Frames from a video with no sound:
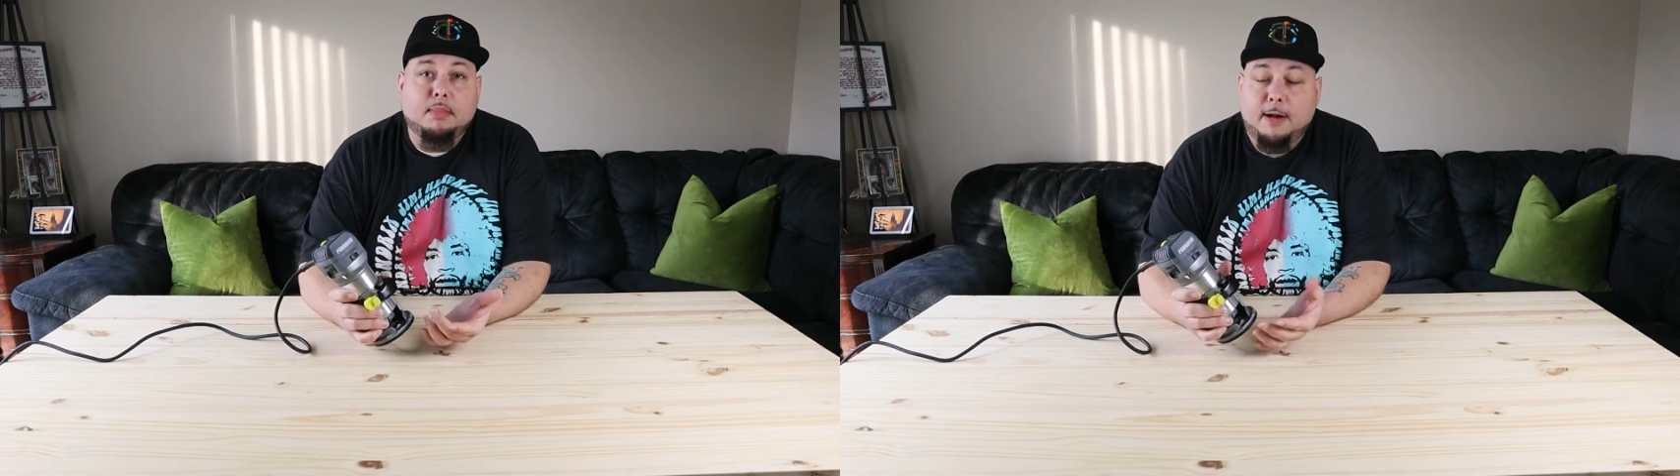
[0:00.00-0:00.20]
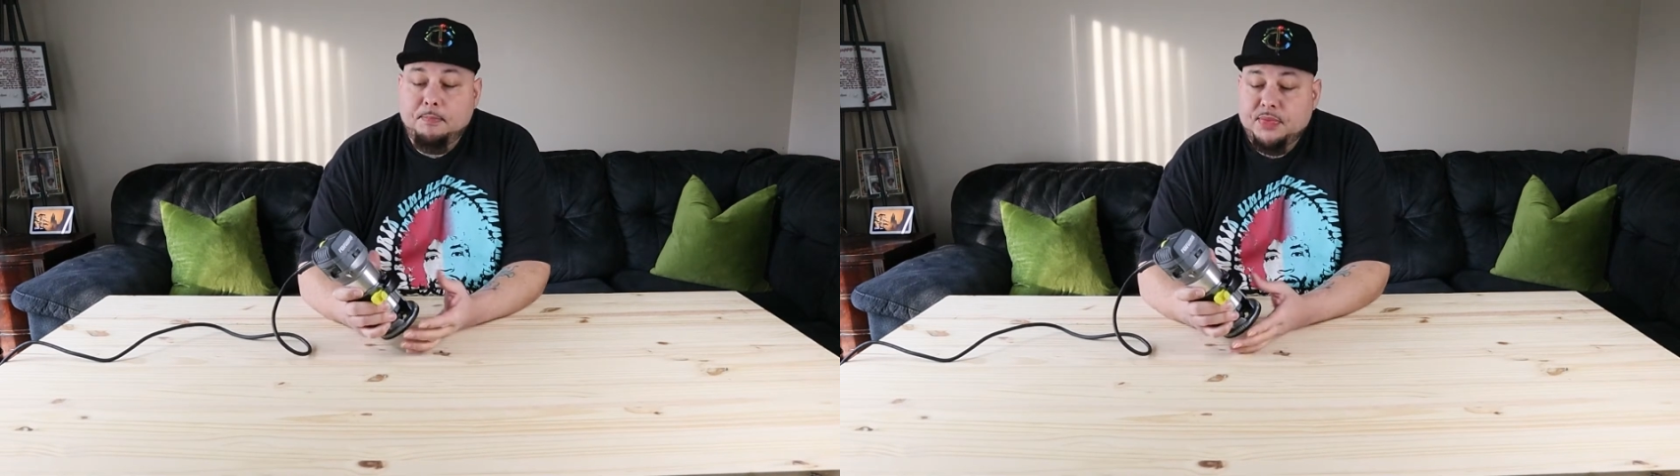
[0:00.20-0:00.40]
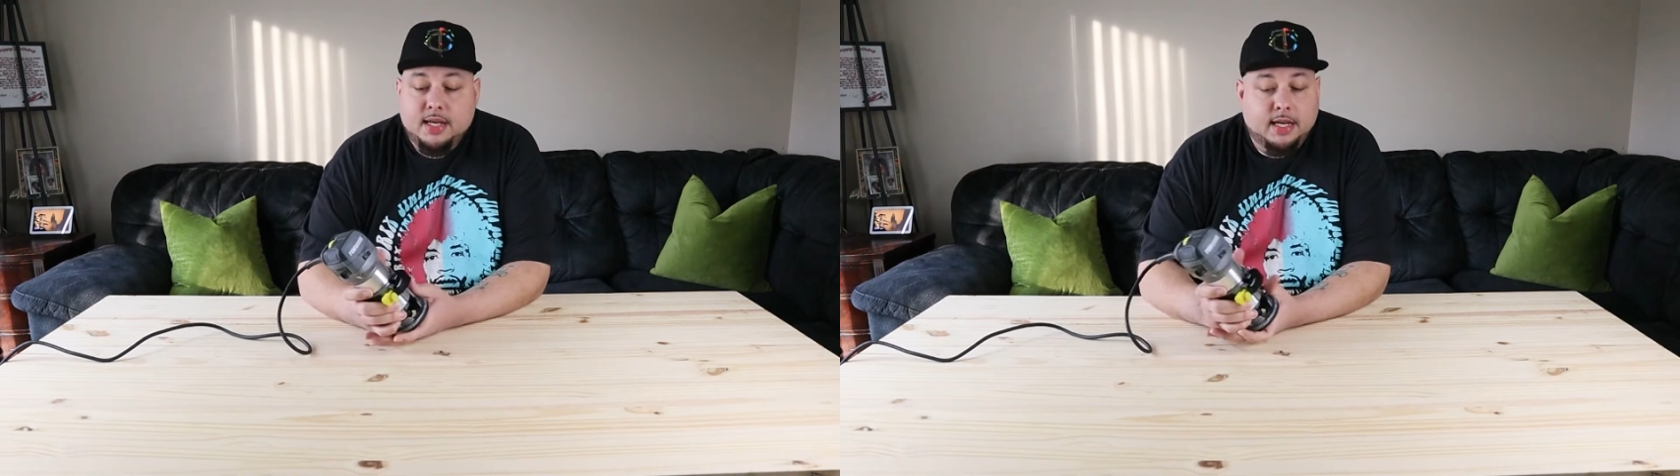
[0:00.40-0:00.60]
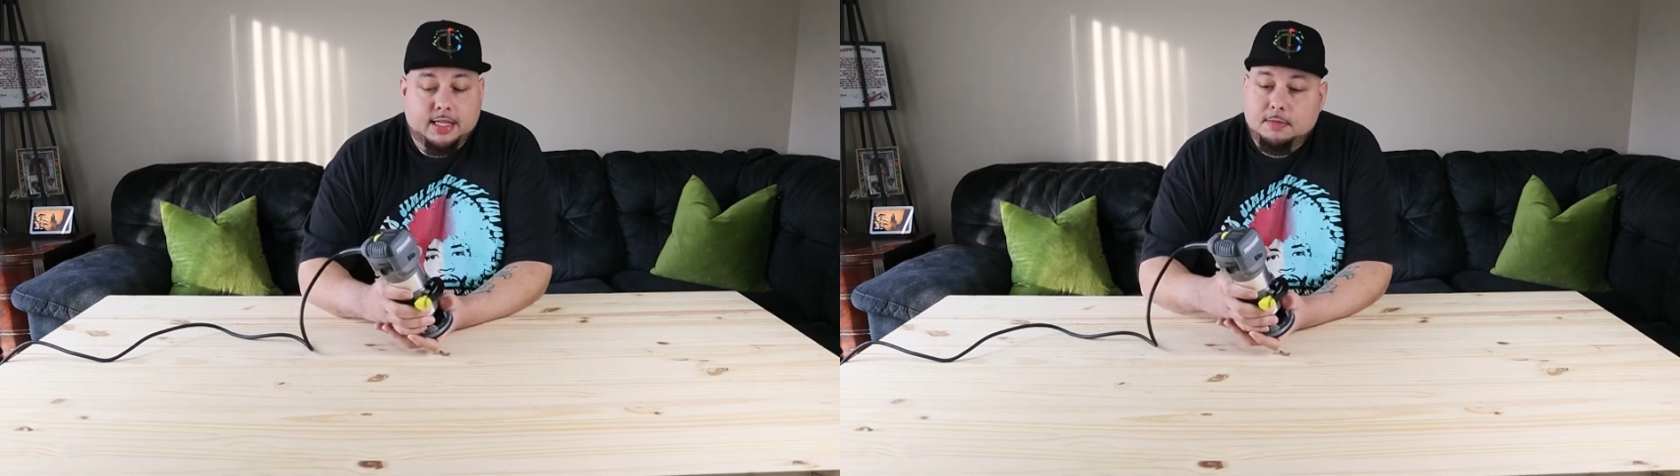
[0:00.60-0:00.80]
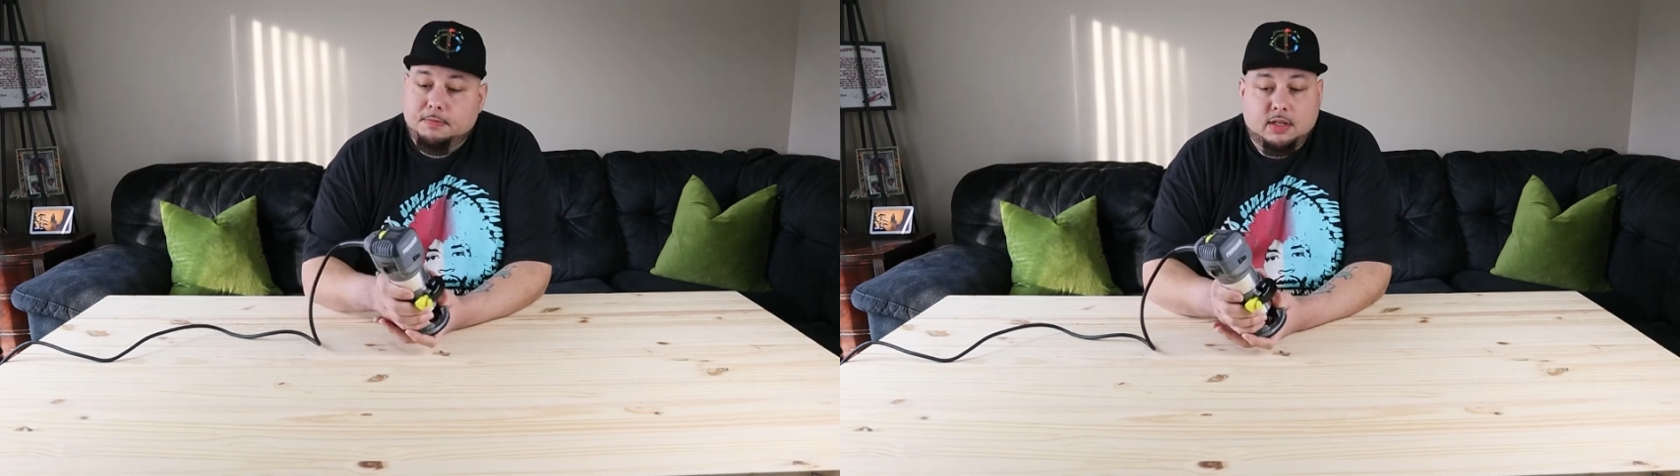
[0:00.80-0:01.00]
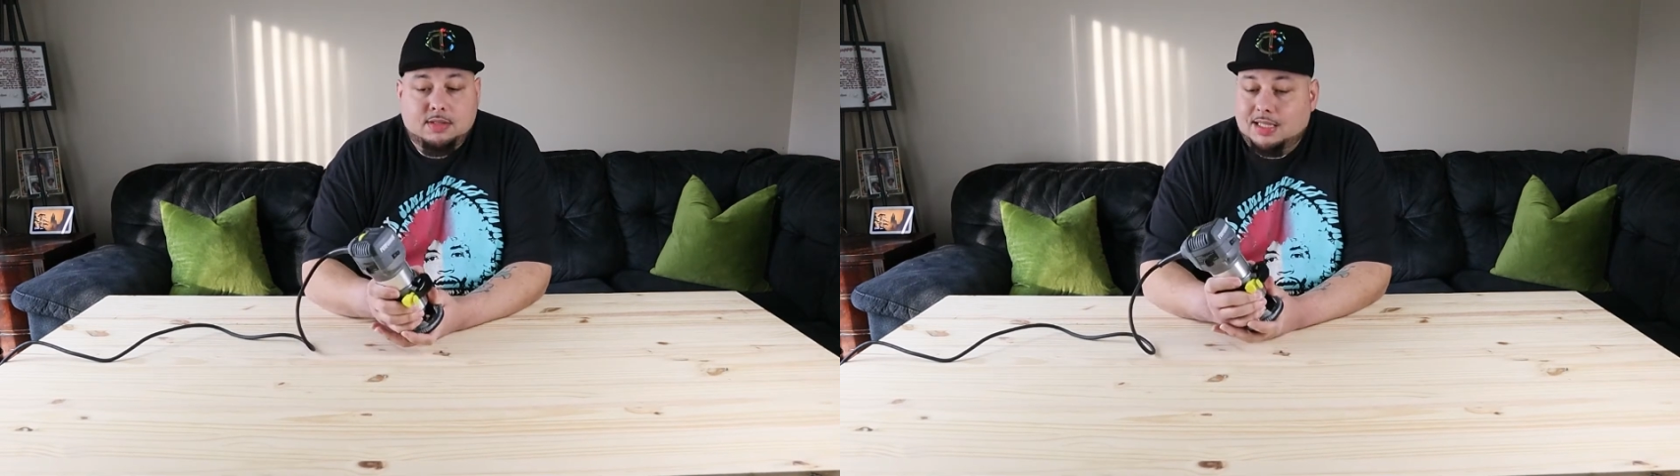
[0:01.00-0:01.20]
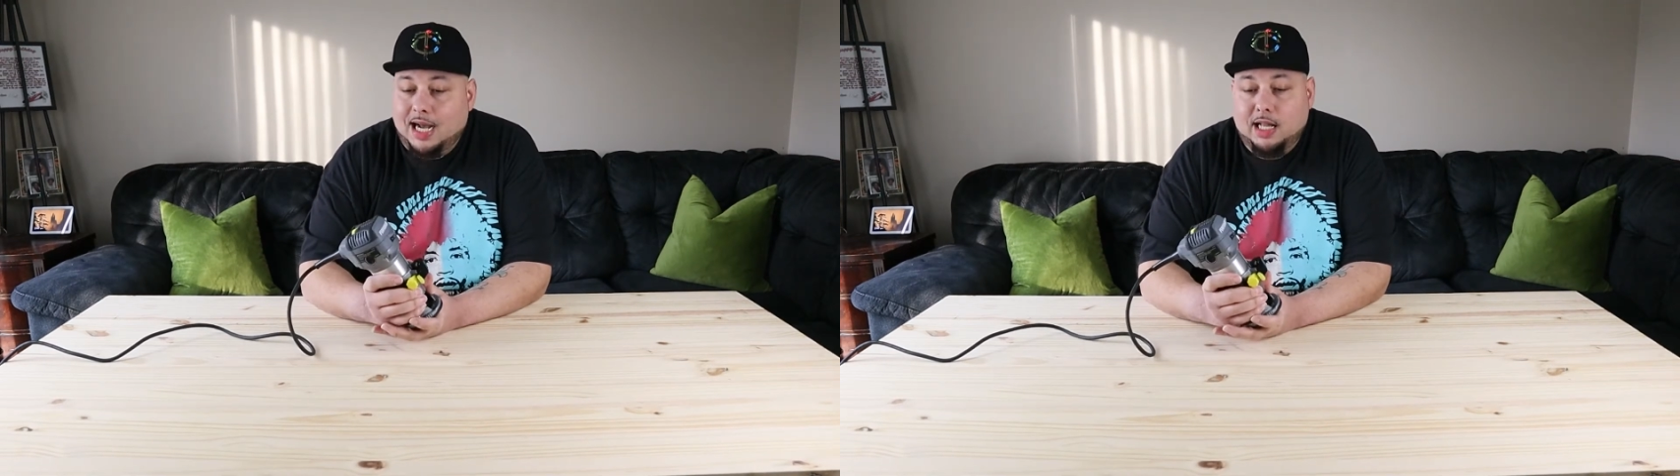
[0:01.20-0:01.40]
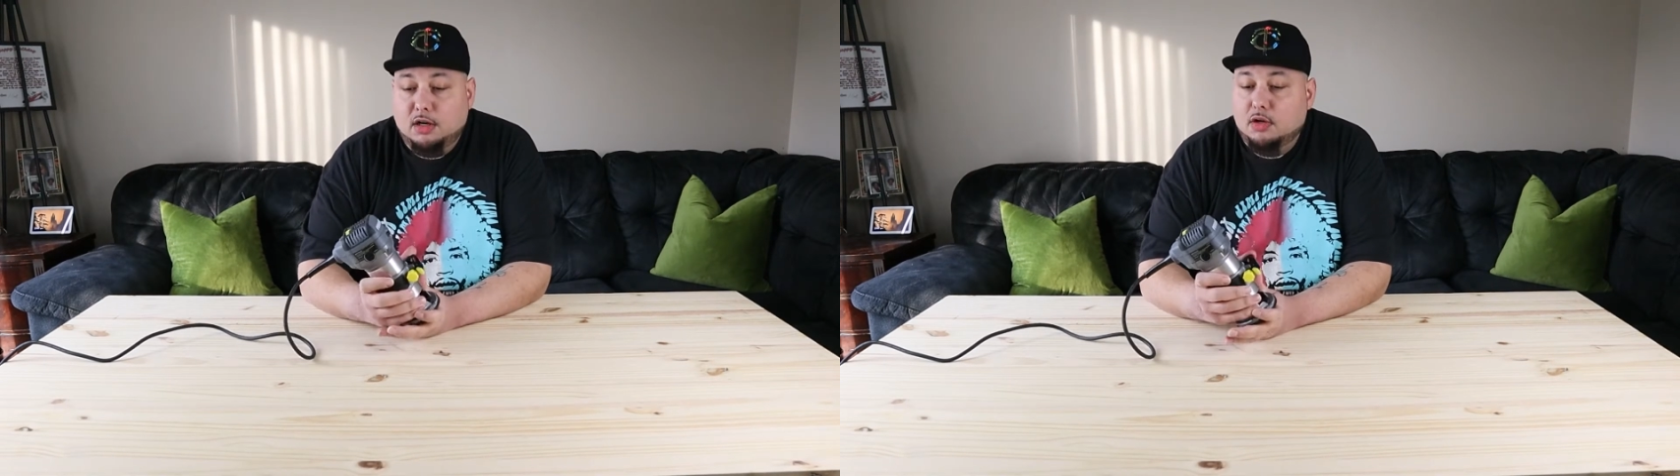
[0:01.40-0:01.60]
but it feels
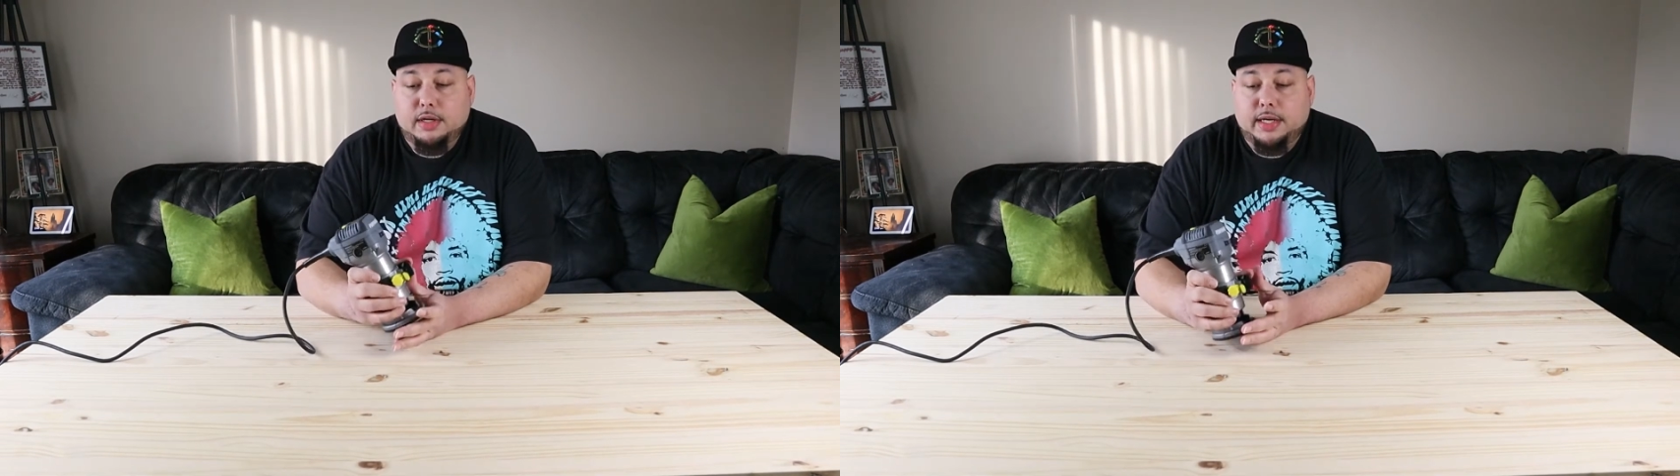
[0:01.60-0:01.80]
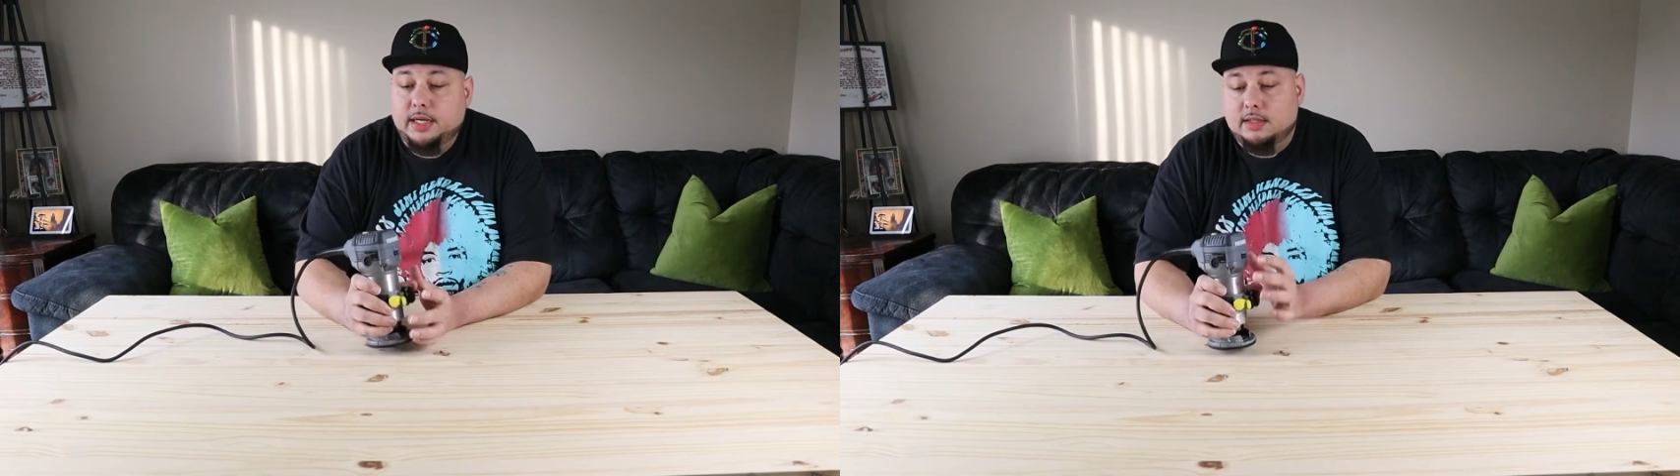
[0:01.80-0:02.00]
solid on there.